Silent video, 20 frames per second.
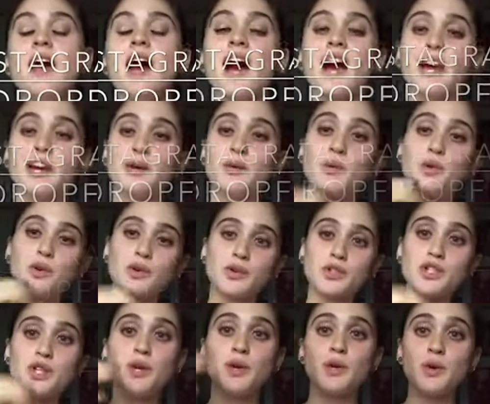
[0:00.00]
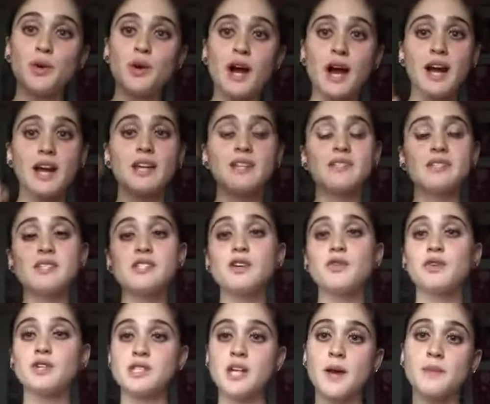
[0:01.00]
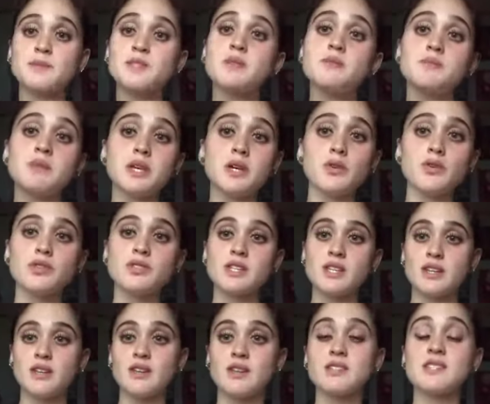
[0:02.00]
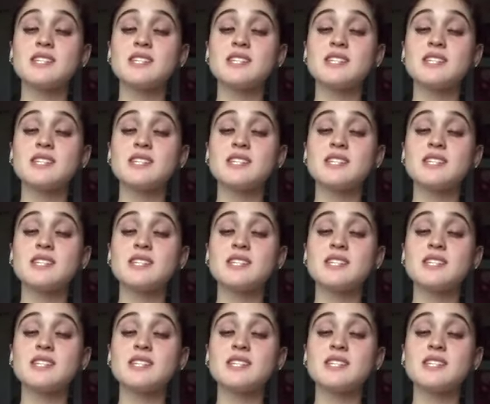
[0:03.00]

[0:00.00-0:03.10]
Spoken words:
I will show you guys the different types of meals and